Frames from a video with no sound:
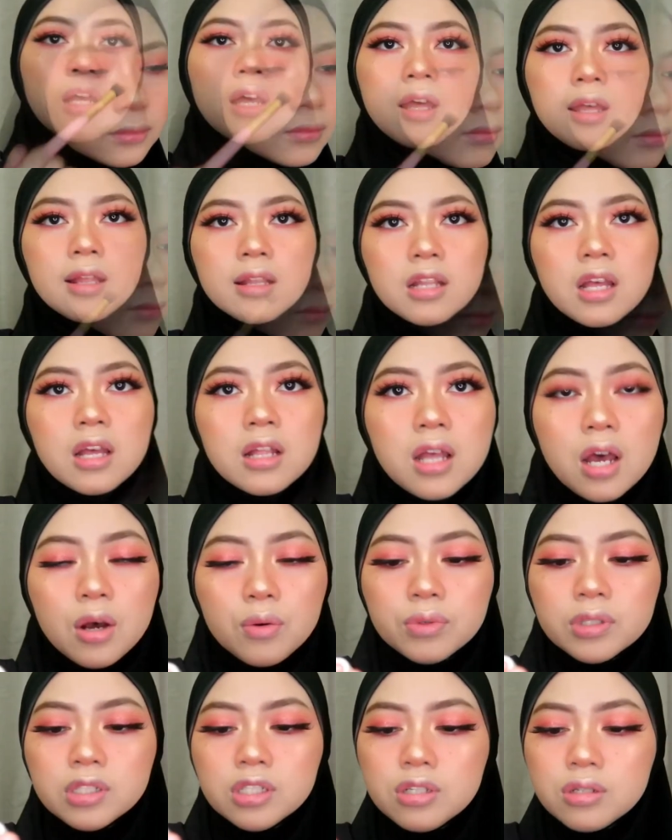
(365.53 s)
And then I
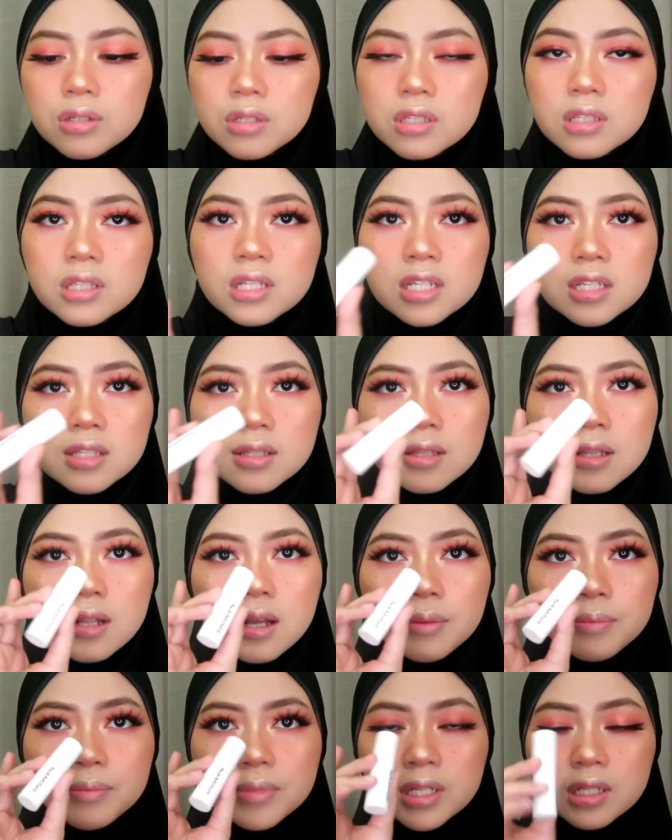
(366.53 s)
will use this
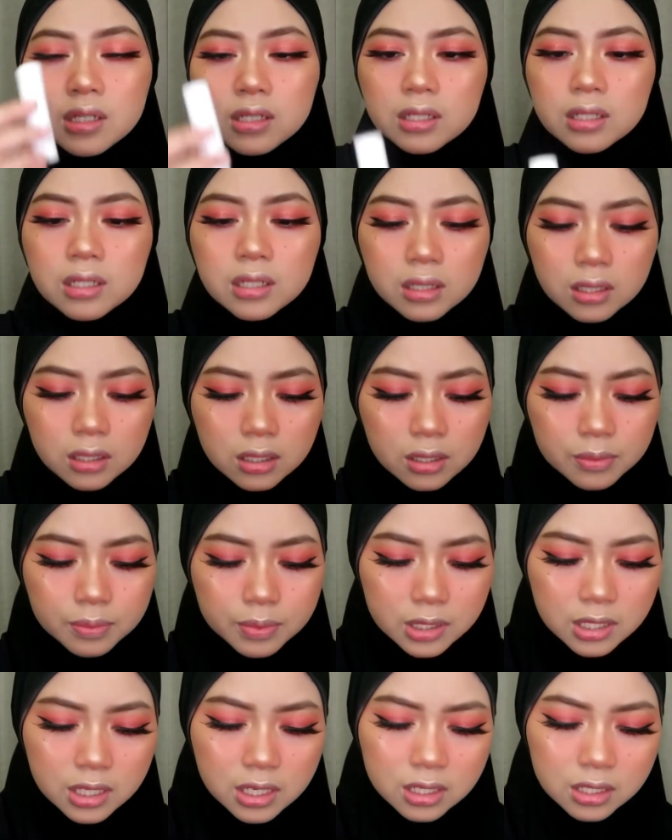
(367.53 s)
numbing
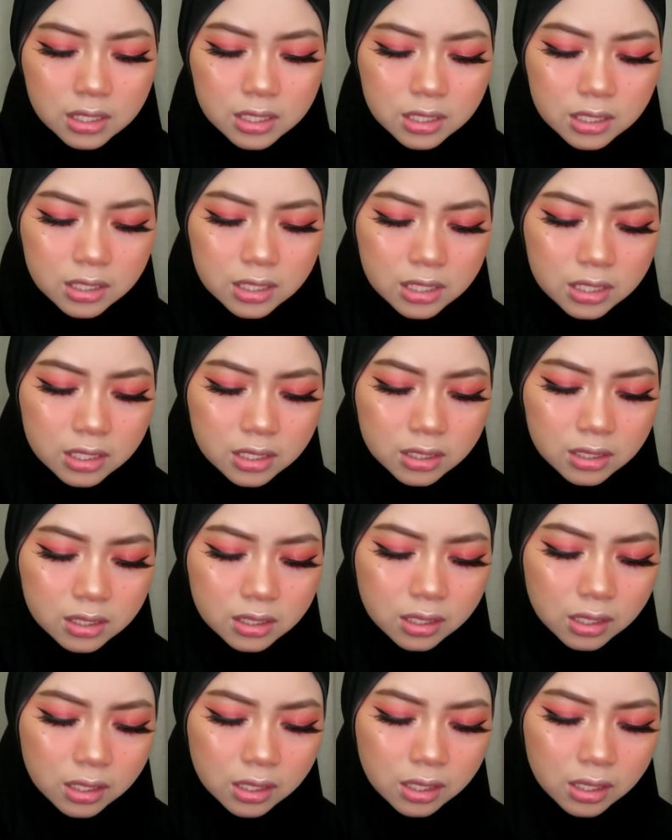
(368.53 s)
lipstick. This is
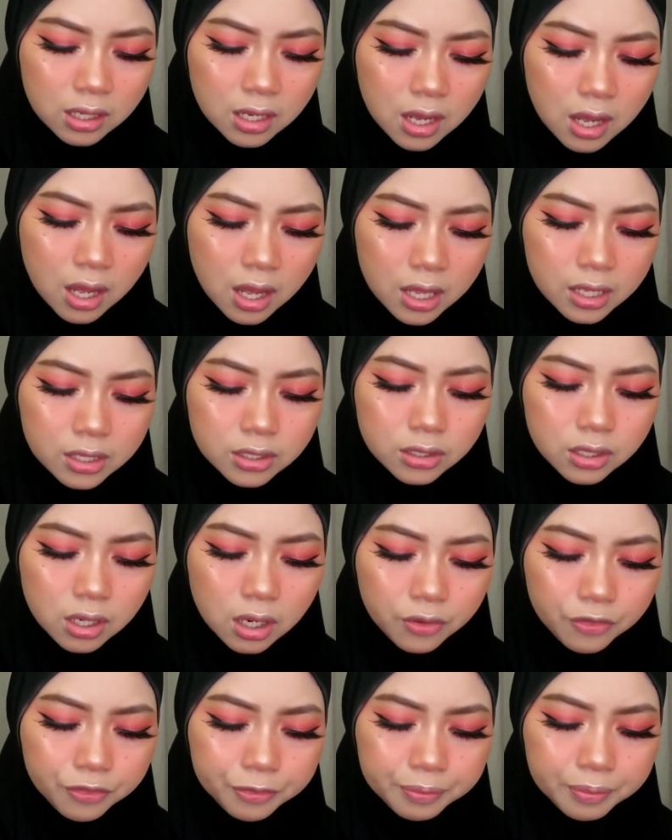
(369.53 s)
the
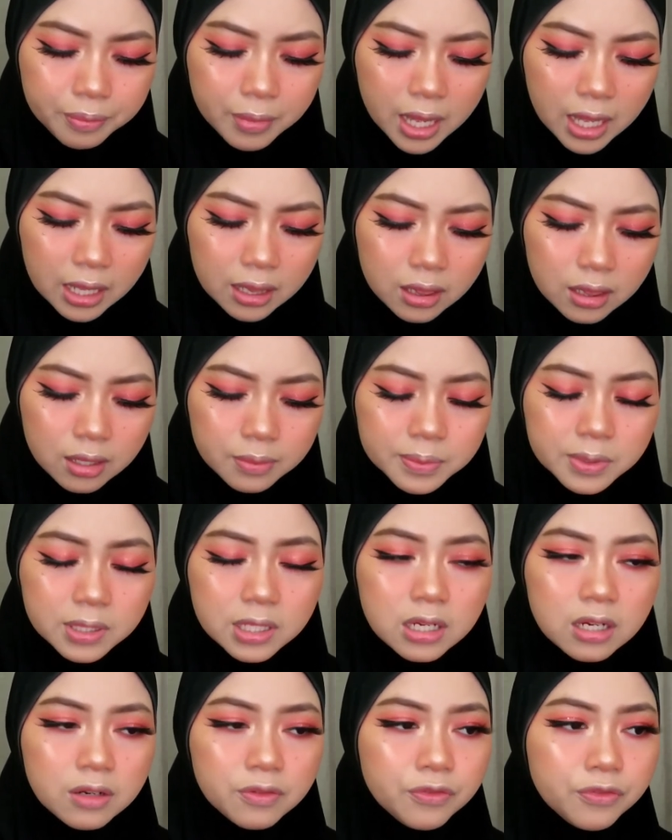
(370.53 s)
soft matte
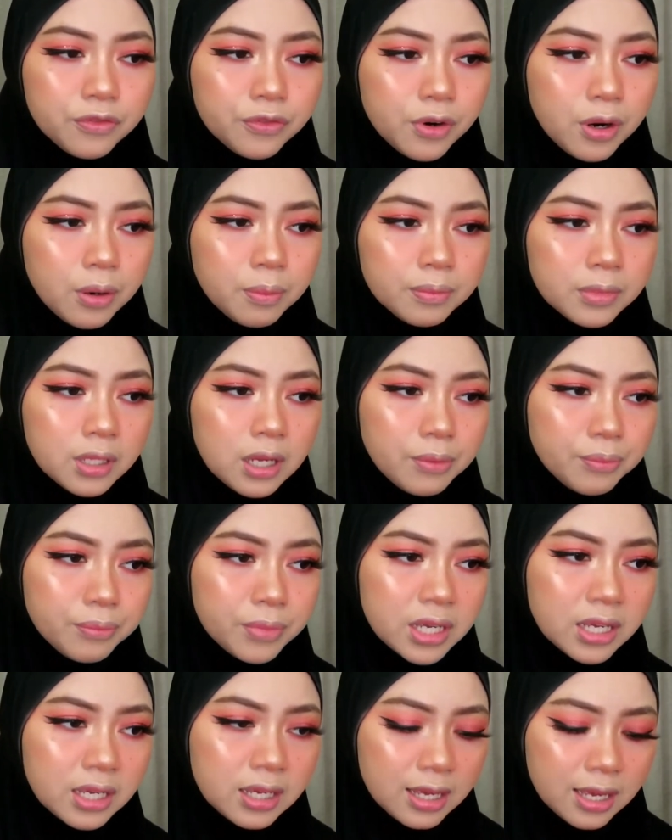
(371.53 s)
lipstick from
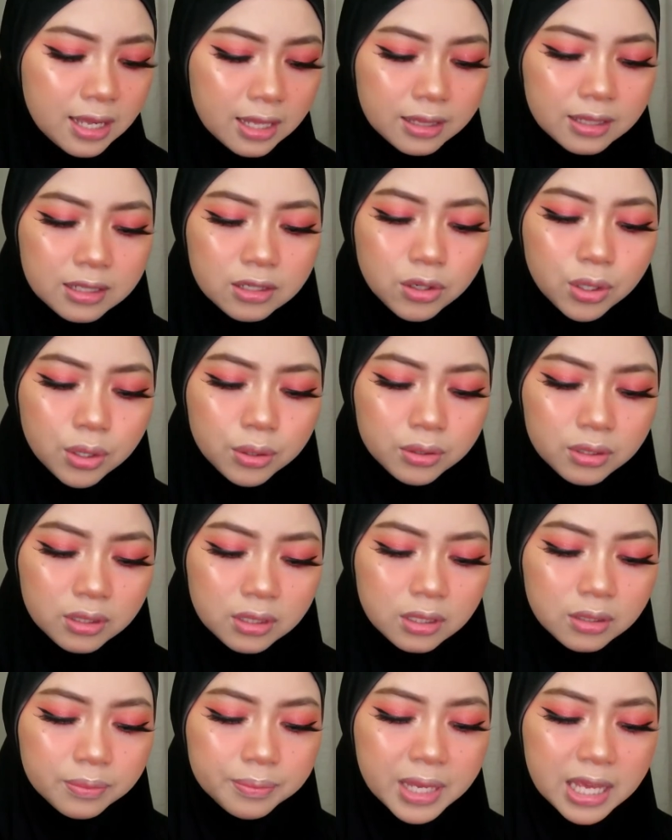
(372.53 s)
Numbing in code
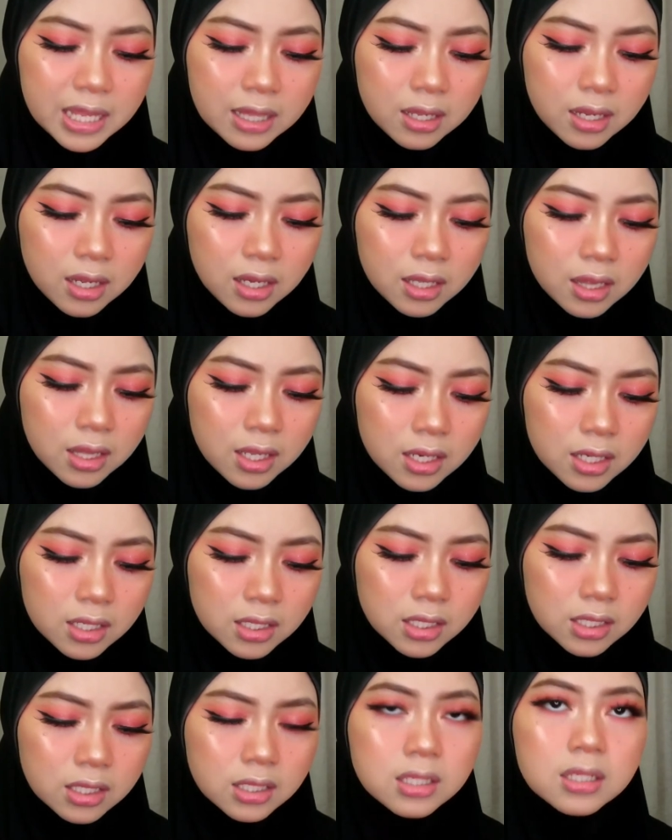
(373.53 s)

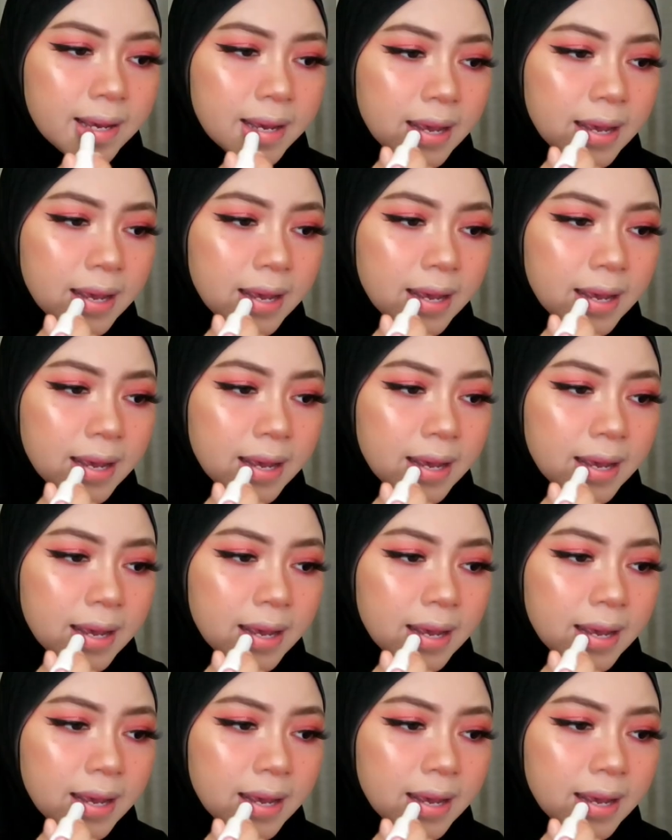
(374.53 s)
Meaningless.